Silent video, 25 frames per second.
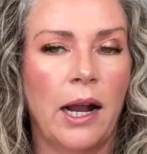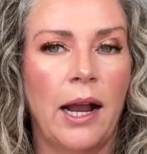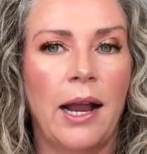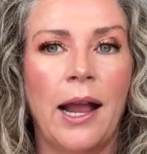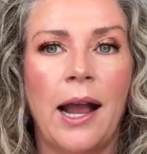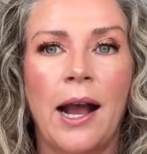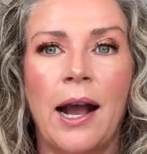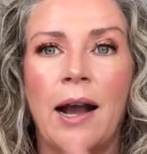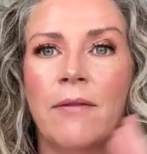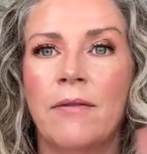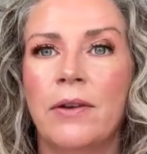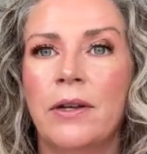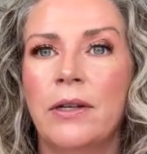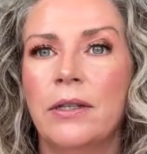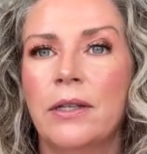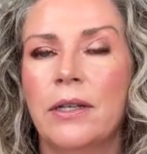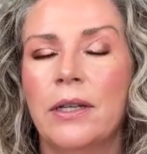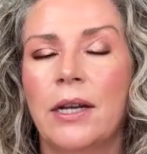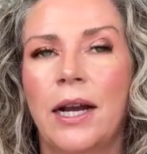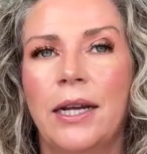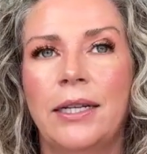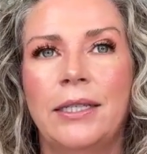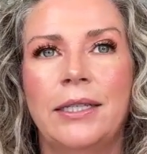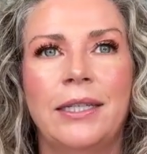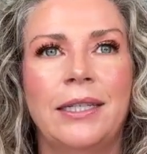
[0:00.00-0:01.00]
I haven't,
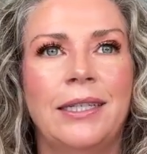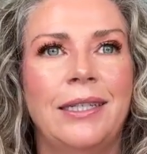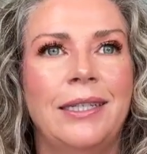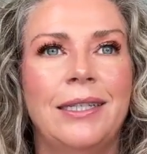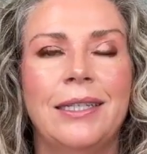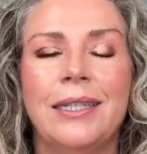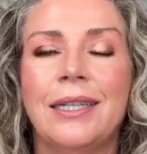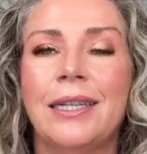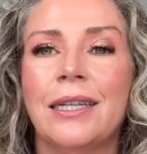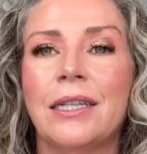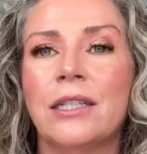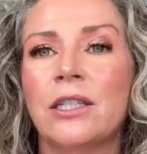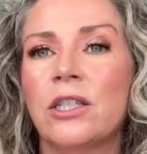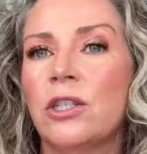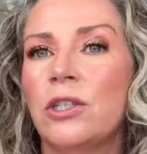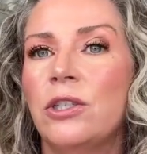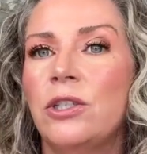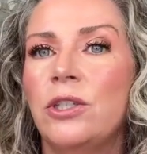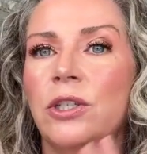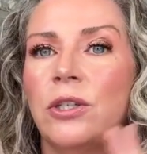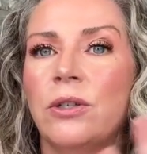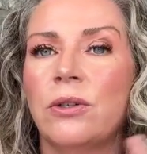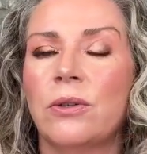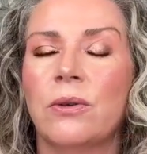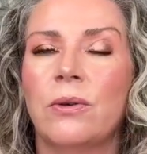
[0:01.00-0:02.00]
I didn't need to
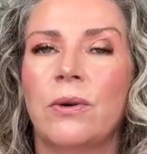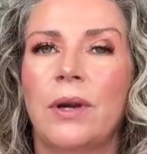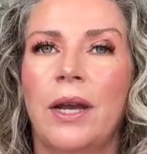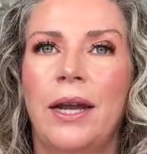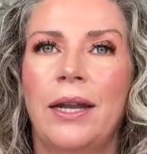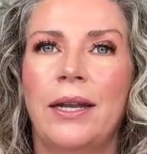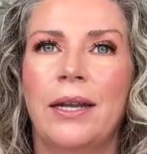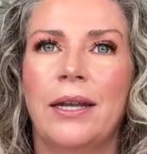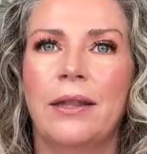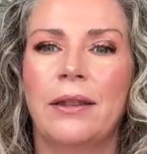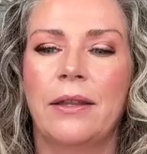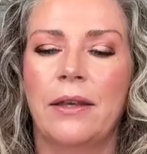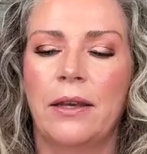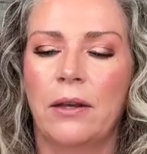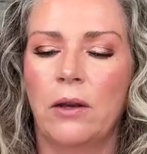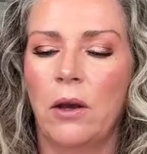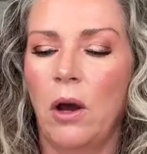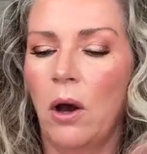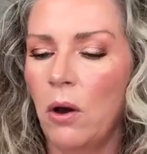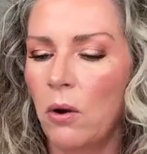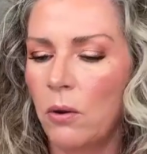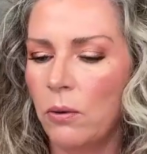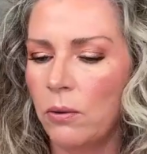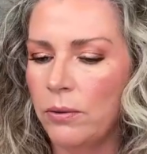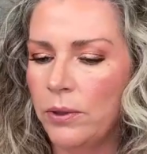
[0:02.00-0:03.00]
do anything.
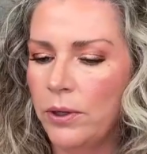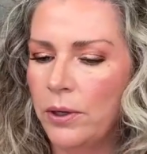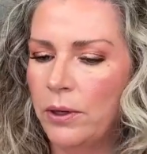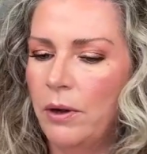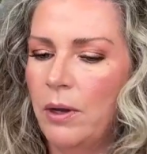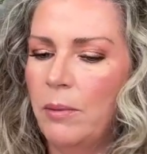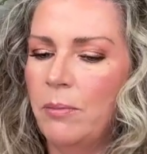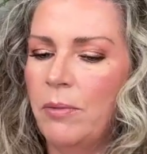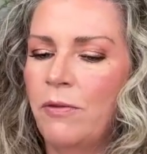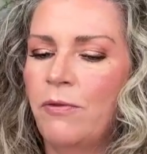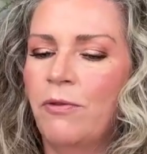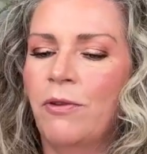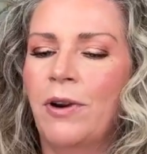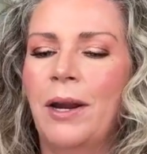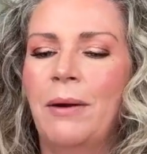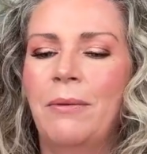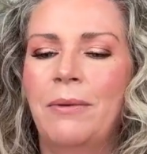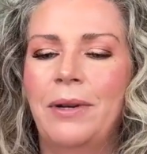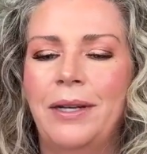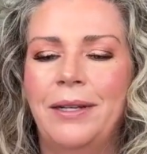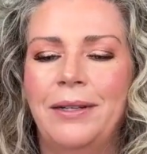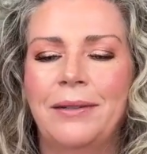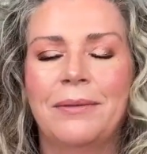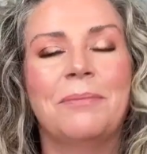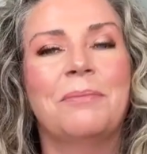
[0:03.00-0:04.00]
Oh, you know what? Before I
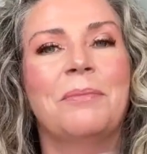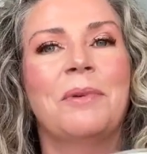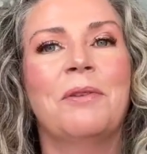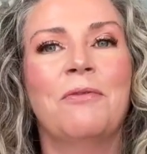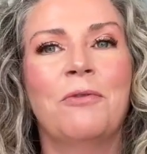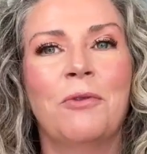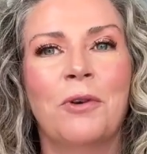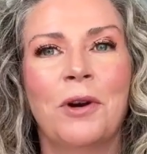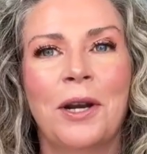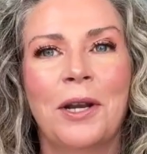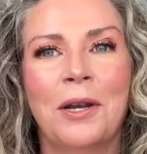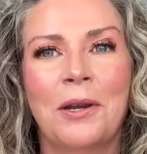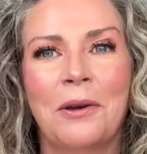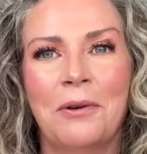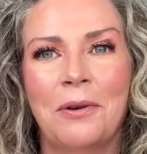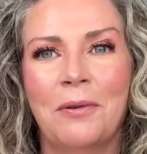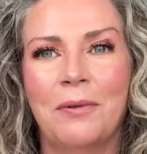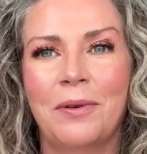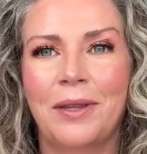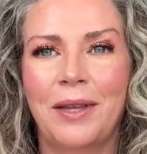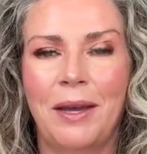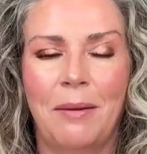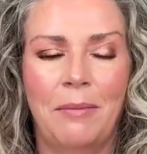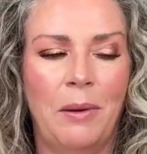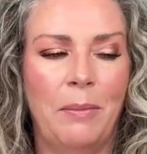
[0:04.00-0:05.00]
went in, before I go in
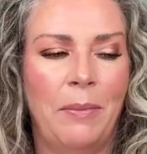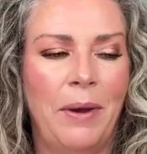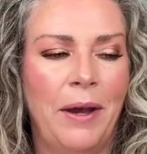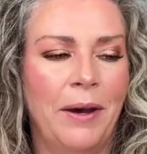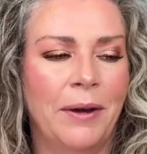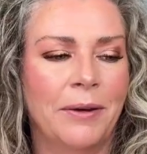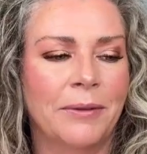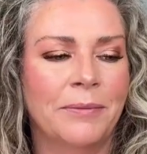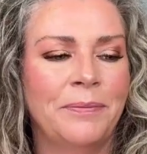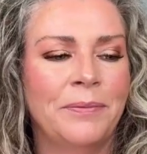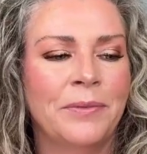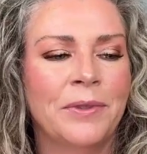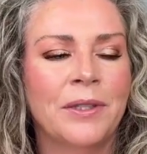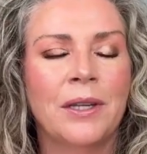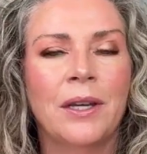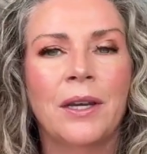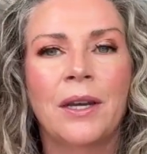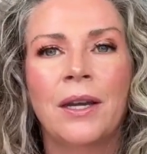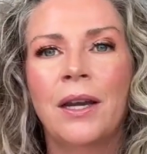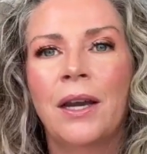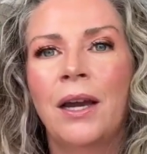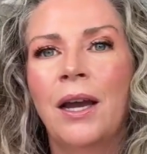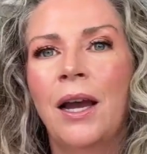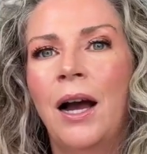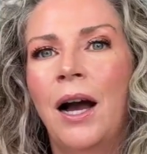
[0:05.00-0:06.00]
with Emma
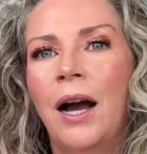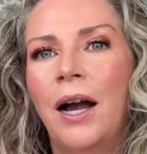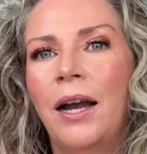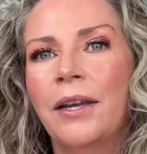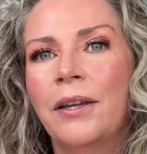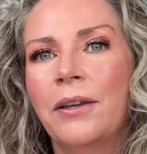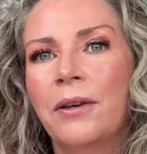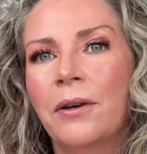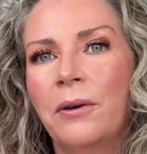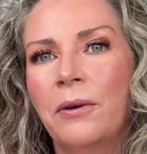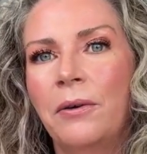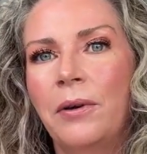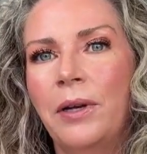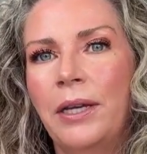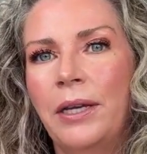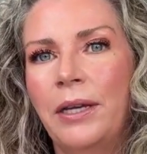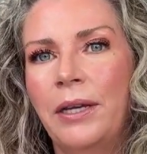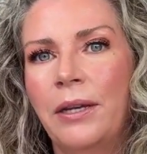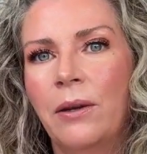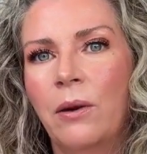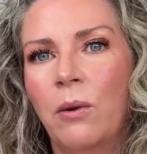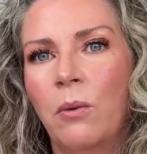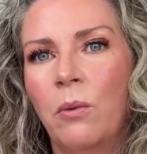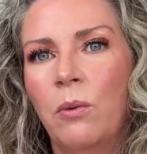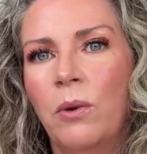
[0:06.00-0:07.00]
I go
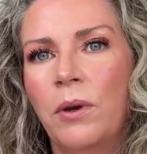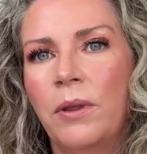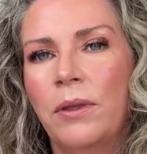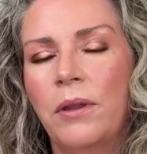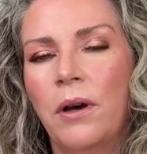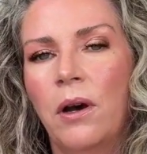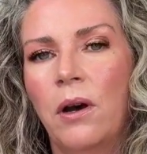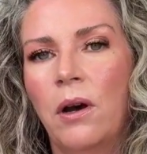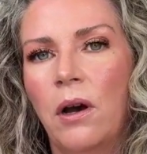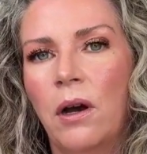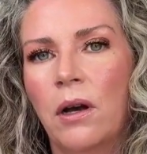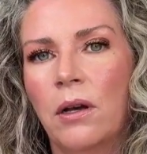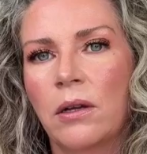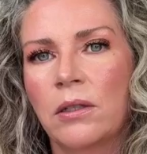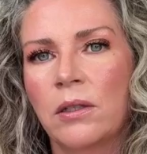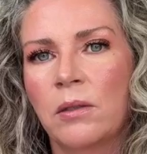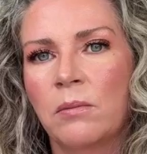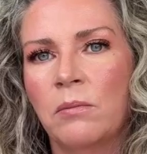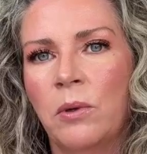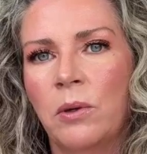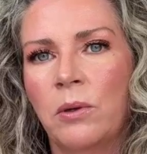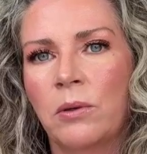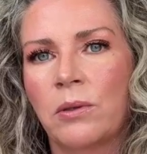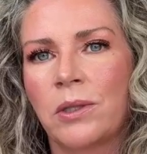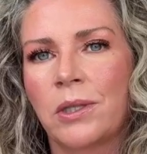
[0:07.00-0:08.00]
in with the
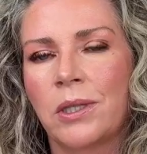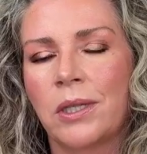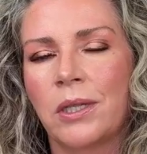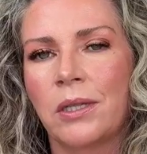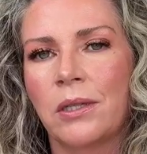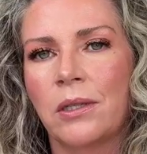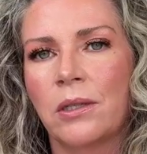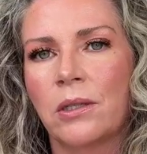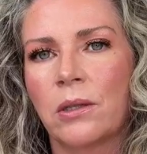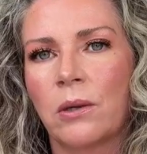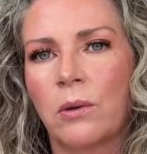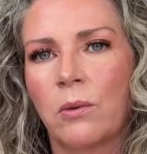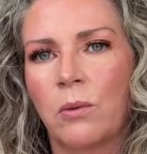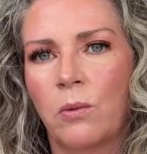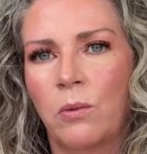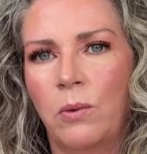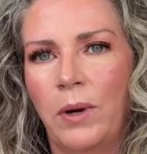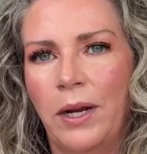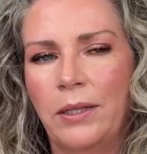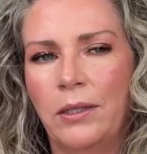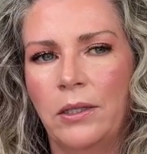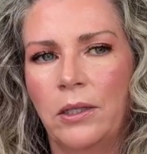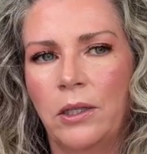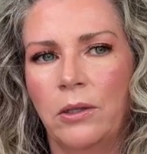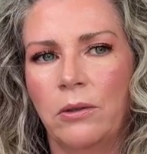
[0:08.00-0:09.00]
Osmosis
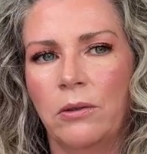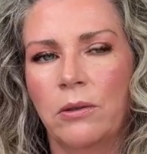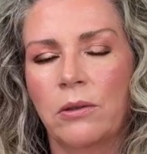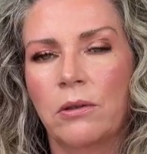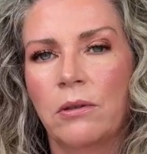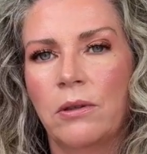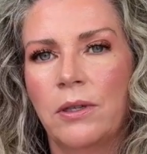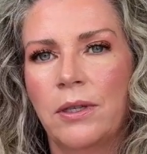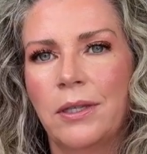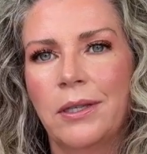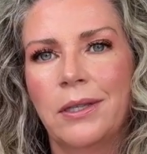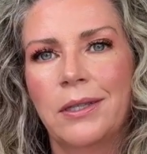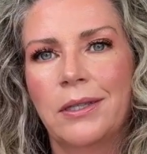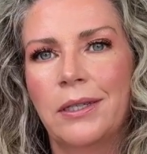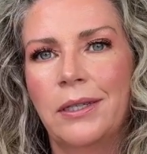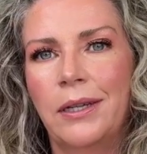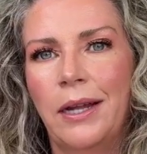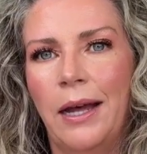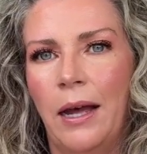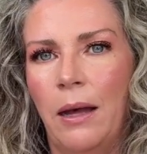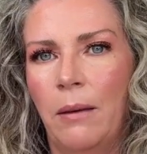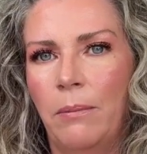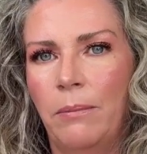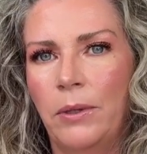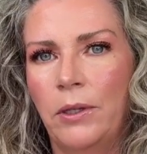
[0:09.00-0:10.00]
Rescue. So this is an
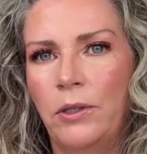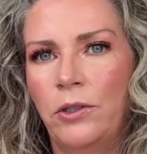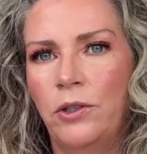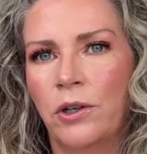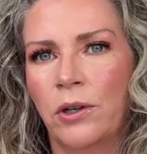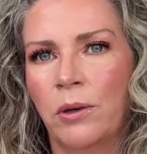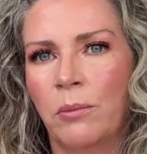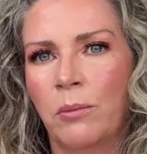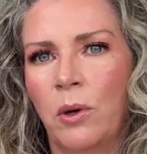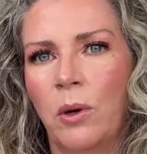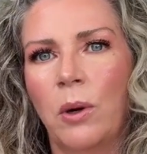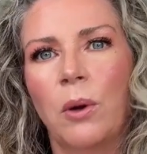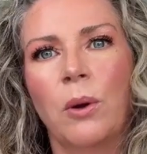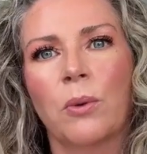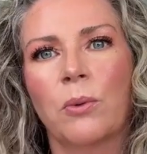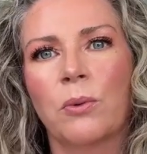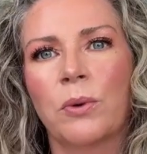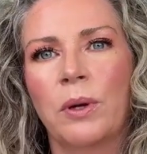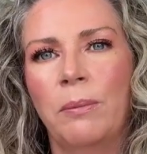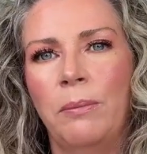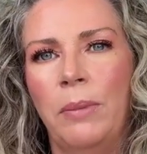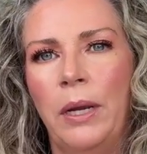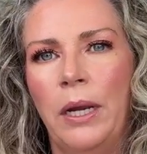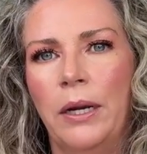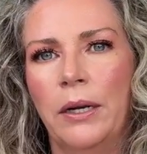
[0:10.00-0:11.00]
epidermal
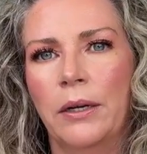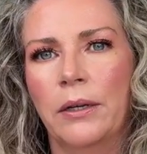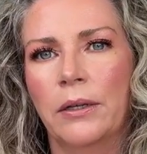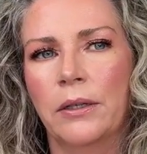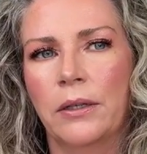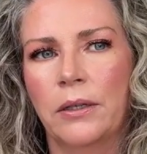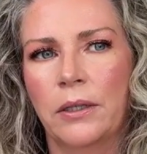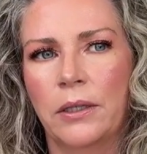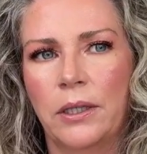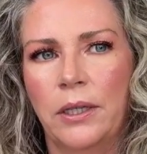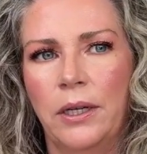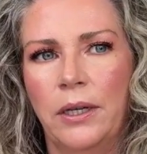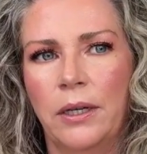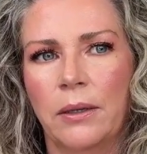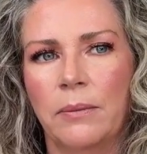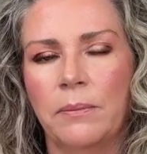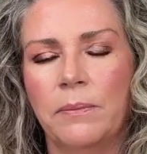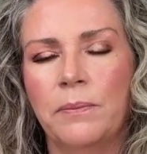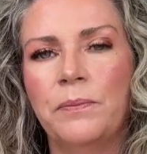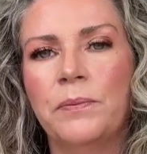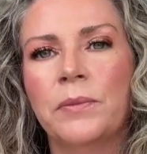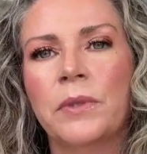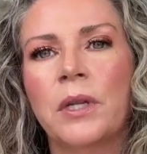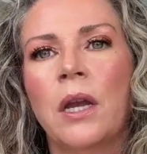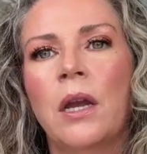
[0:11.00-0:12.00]
repair serum.